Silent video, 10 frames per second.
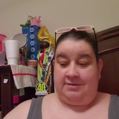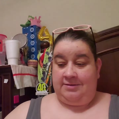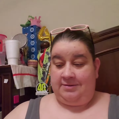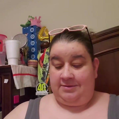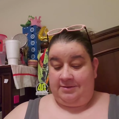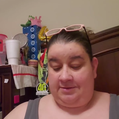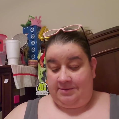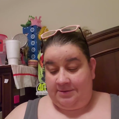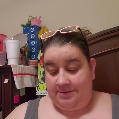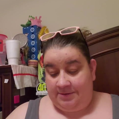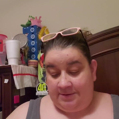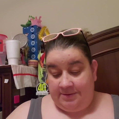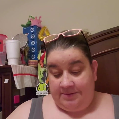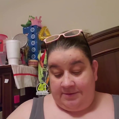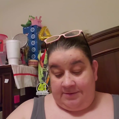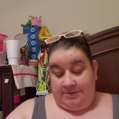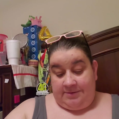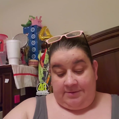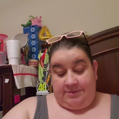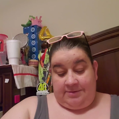
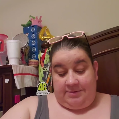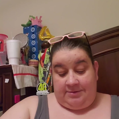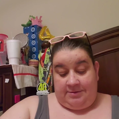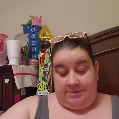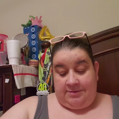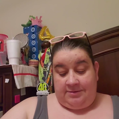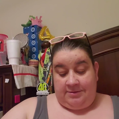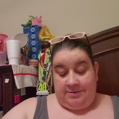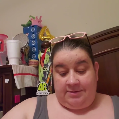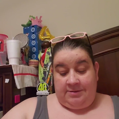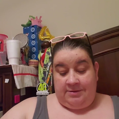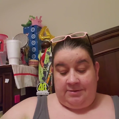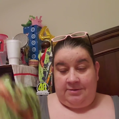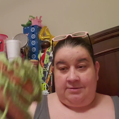No one is speaking in this clip.